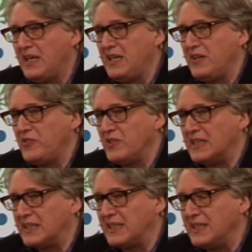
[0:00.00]
If you
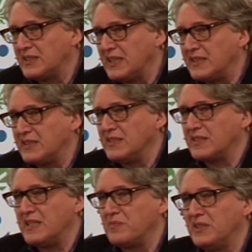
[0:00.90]
are against radical
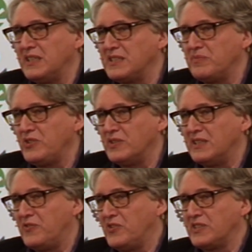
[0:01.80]
capitalism, you
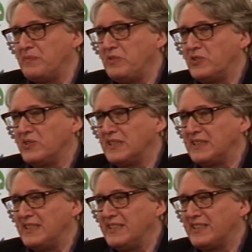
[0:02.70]
are for the
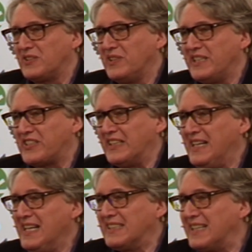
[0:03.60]
bureaucracy and regulation.
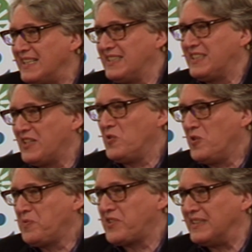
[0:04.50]
That is the
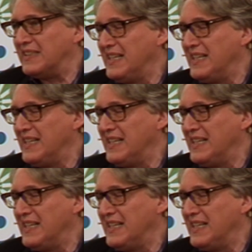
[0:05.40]
option.